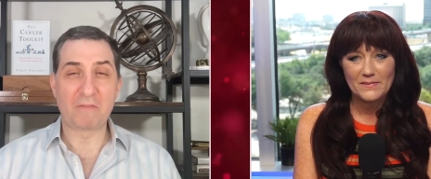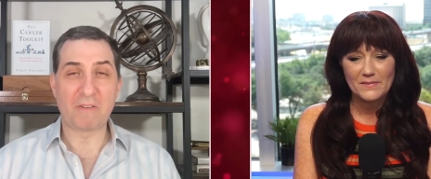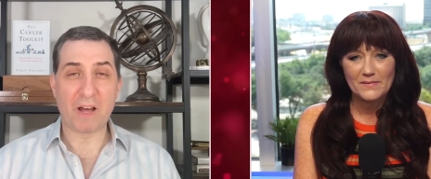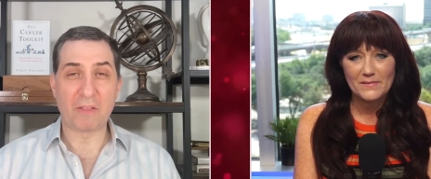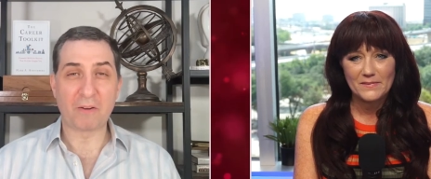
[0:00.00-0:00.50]
Speaker 1: and
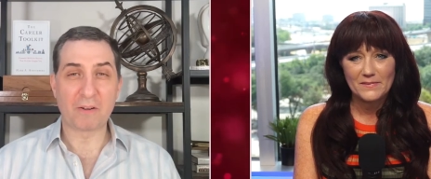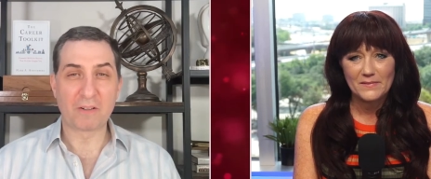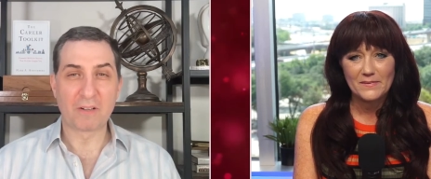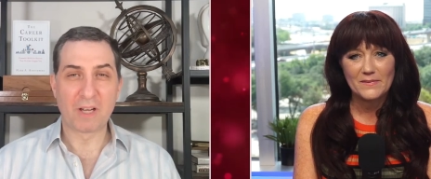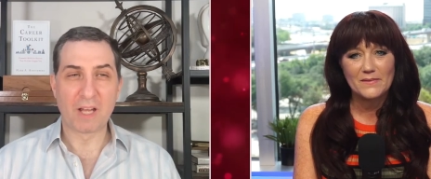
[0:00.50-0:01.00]

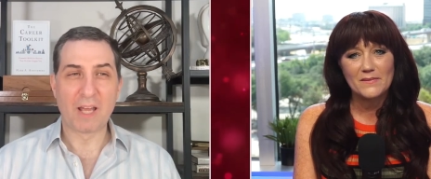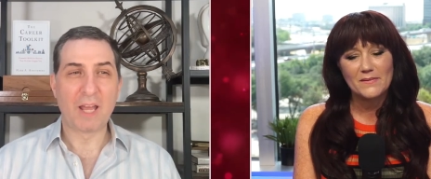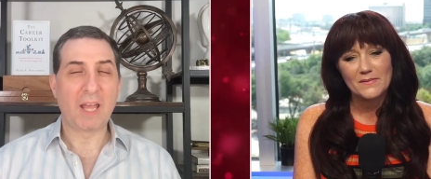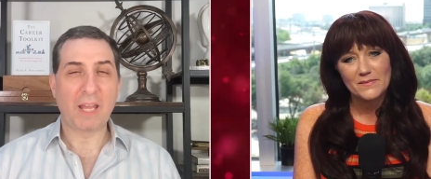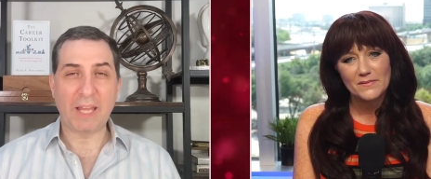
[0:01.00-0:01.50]
father,
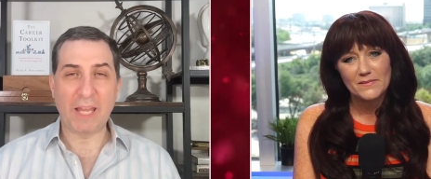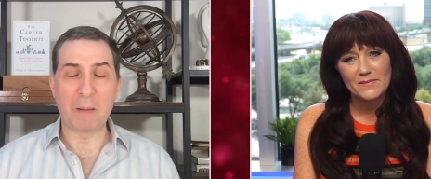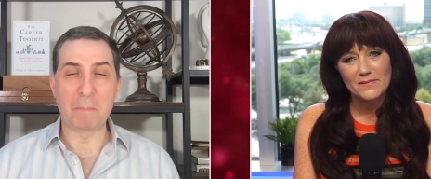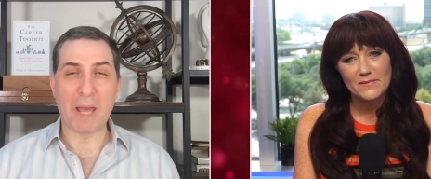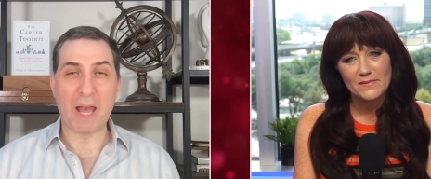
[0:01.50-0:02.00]

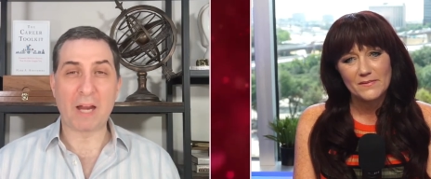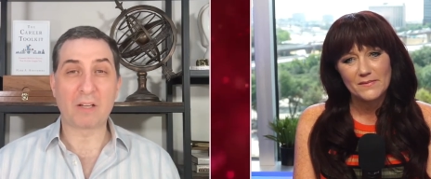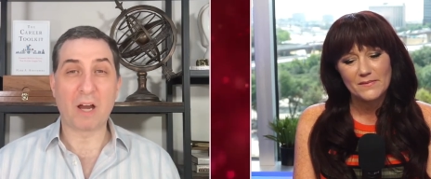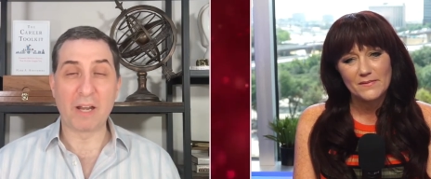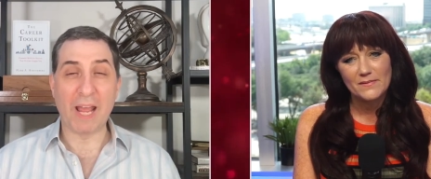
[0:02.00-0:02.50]

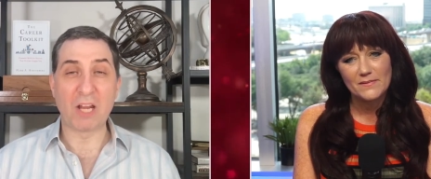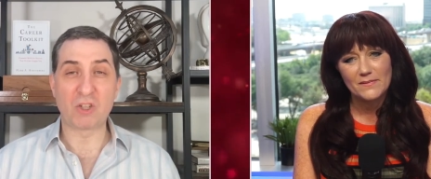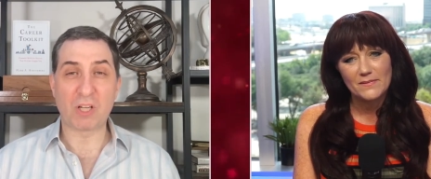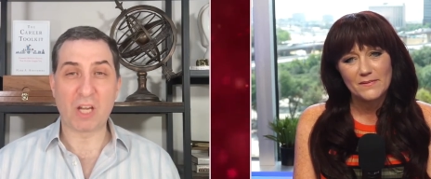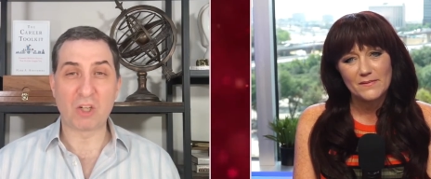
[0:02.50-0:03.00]
impact on
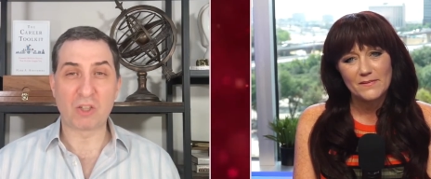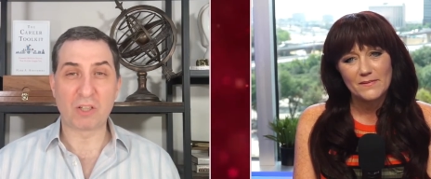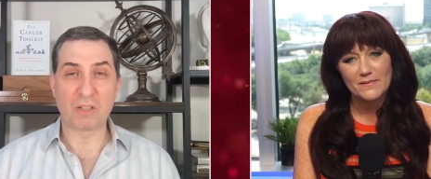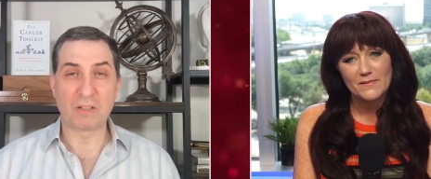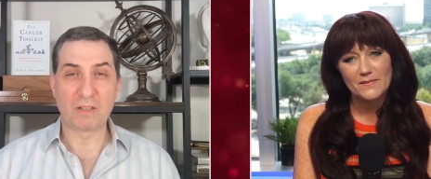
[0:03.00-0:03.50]

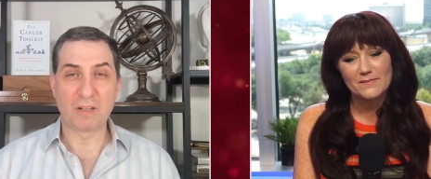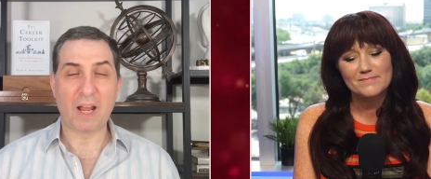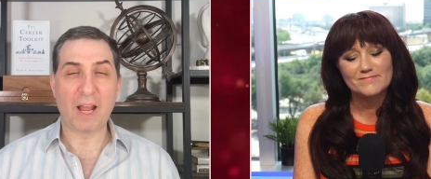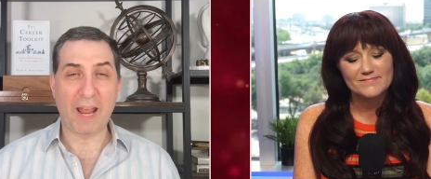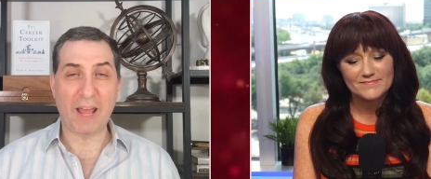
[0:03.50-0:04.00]
education
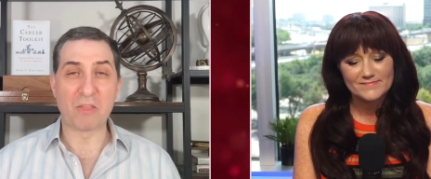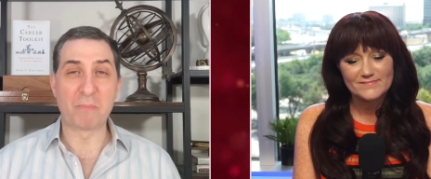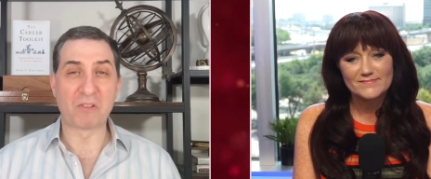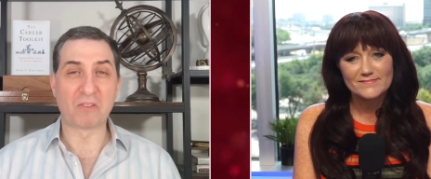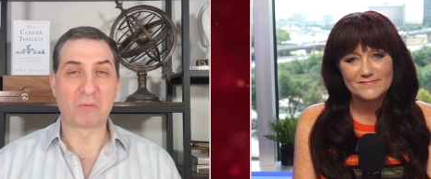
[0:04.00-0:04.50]
and
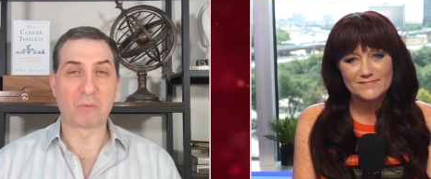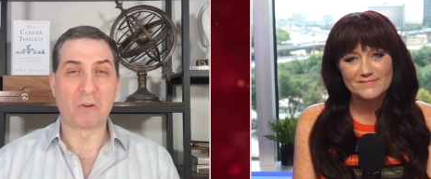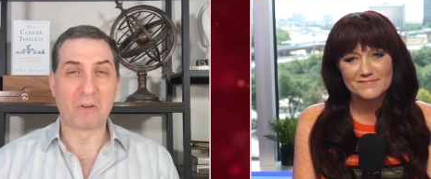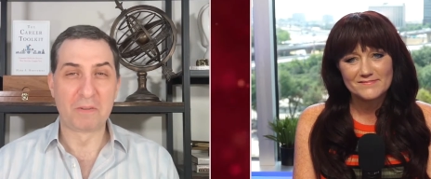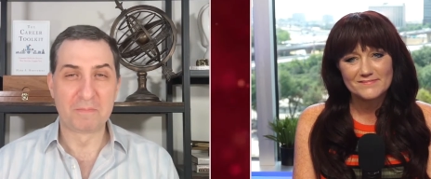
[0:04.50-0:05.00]
the business
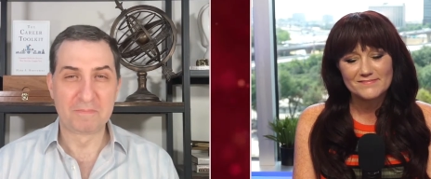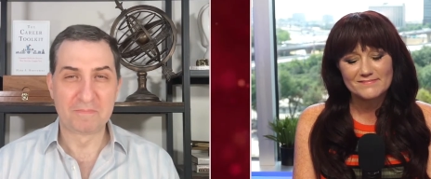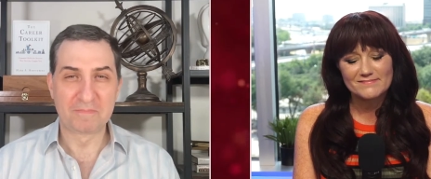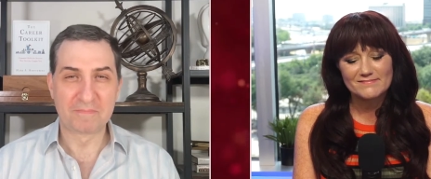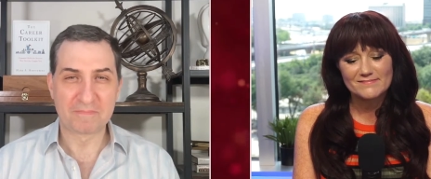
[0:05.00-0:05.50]
world.
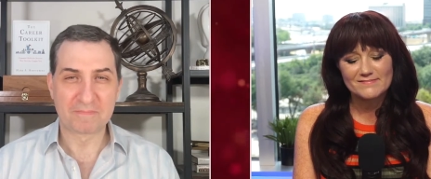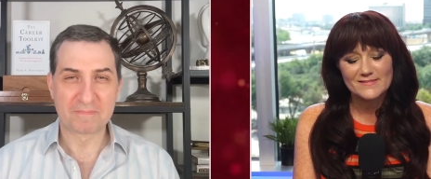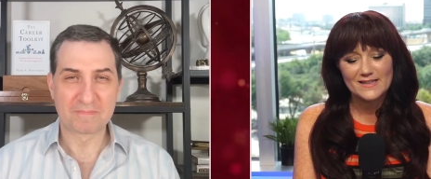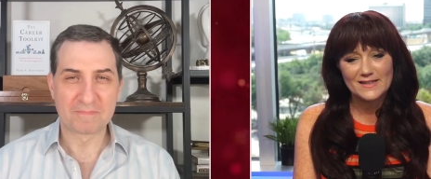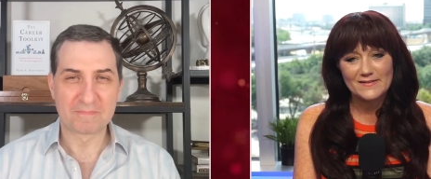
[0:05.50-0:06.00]

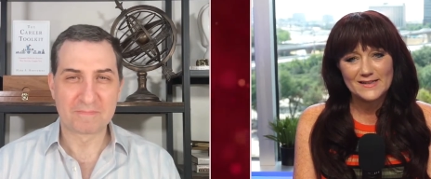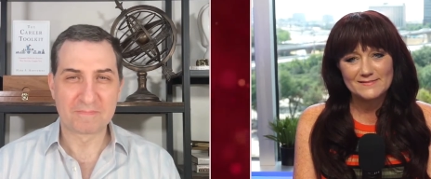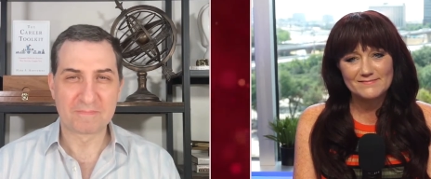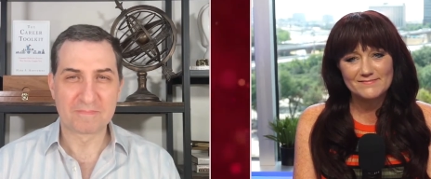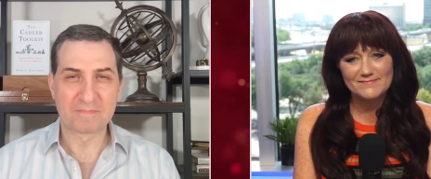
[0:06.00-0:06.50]
Speaker 2: I love
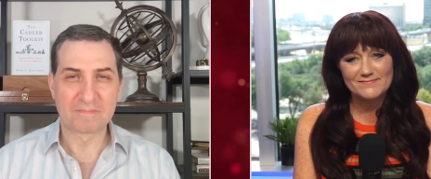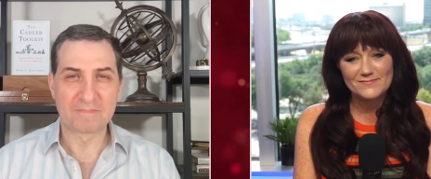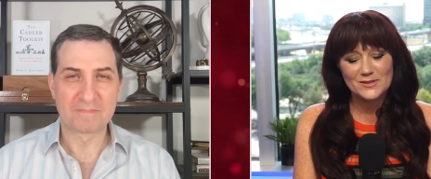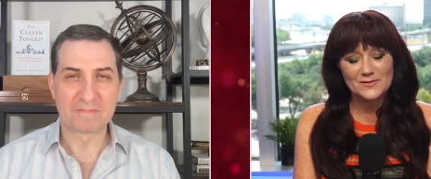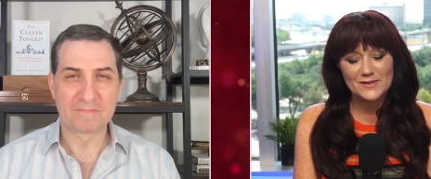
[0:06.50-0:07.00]
it.
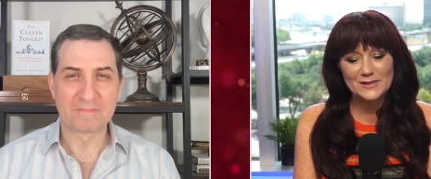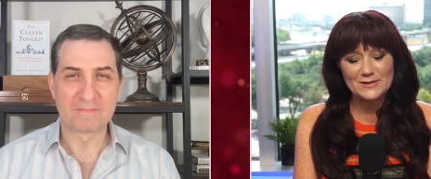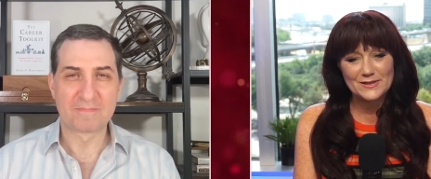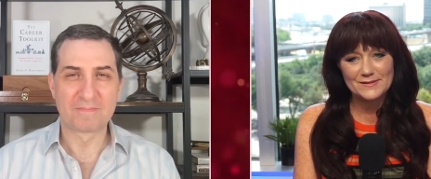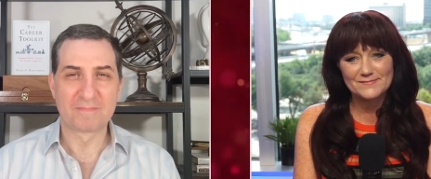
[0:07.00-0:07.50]
So very
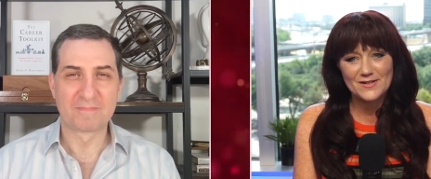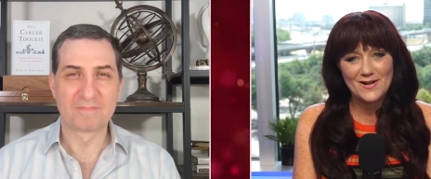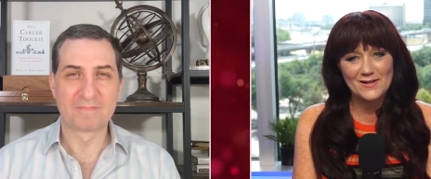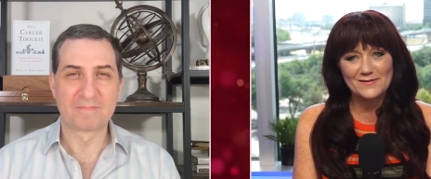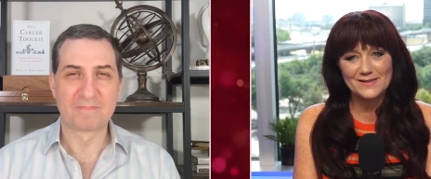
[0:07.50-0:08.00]
true. I
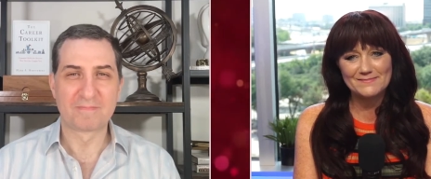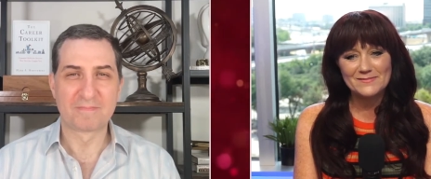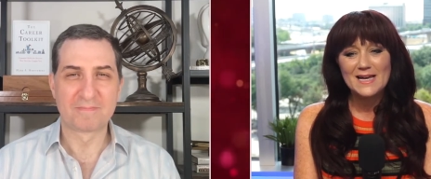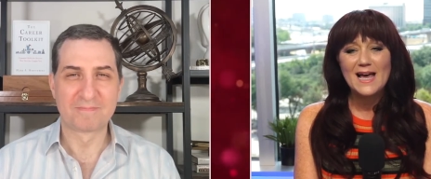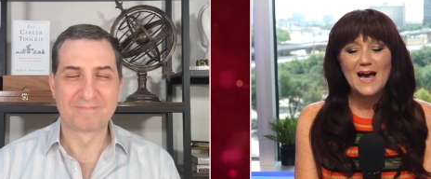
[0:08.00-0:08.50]
love
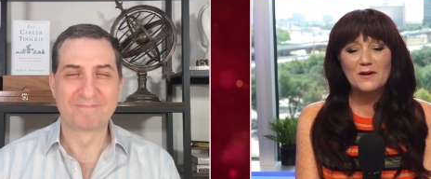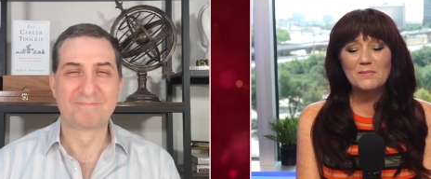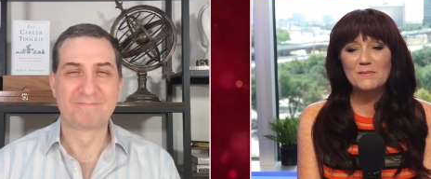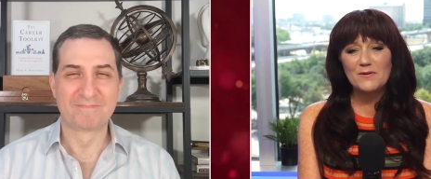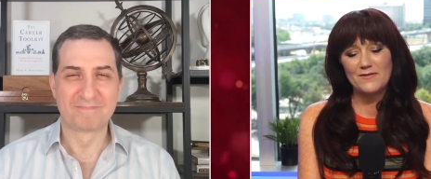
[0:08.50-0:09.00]
it. How do
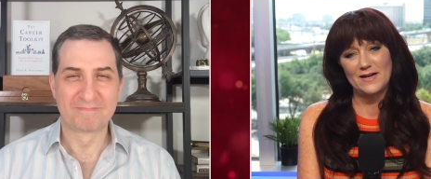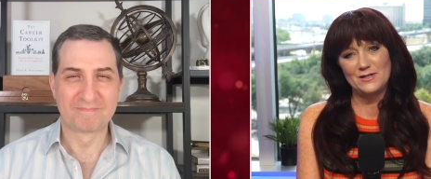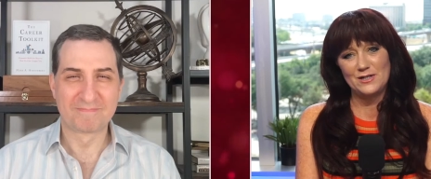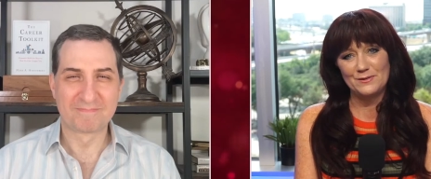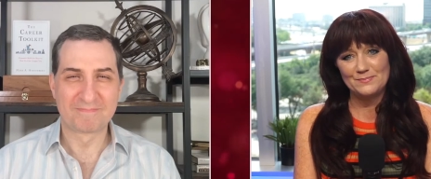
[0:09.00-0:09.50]
people find
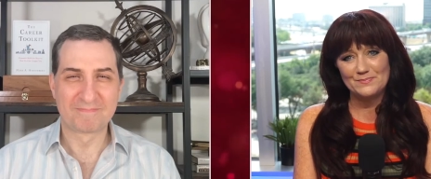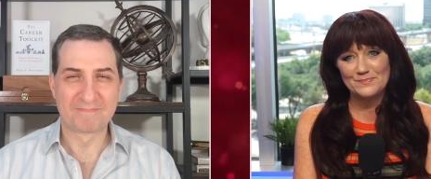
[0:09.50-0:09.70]
you?